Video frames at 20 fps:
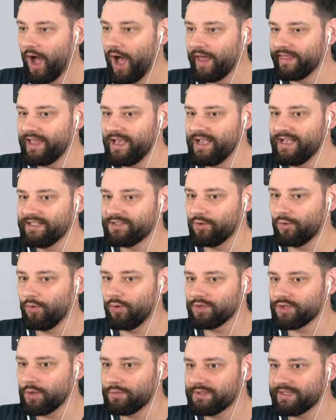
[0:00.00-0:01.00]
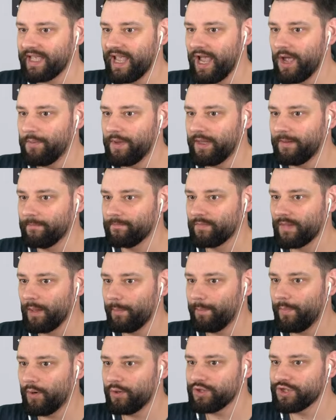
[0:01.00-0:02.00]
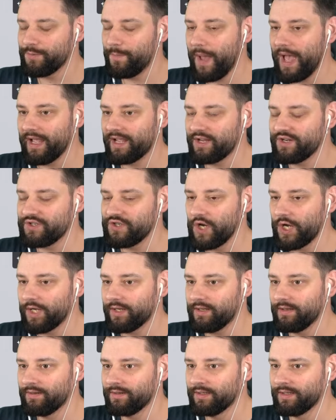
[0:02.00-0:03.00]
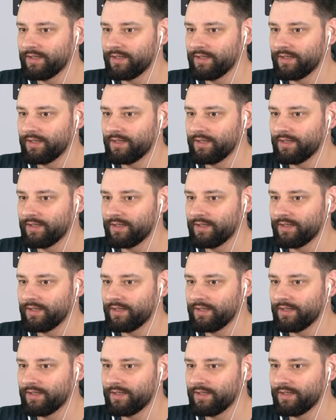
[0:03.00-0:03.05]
These also scare me. Push back tug.